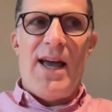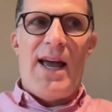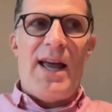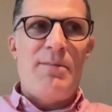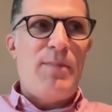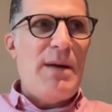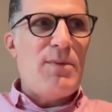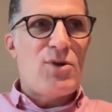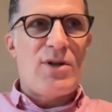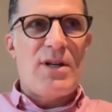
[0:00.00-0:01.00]
And
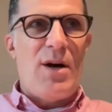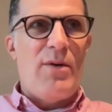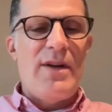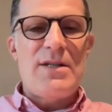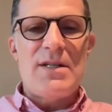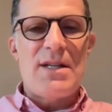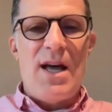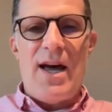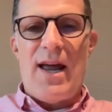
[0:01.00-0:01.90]
people should know, this is not,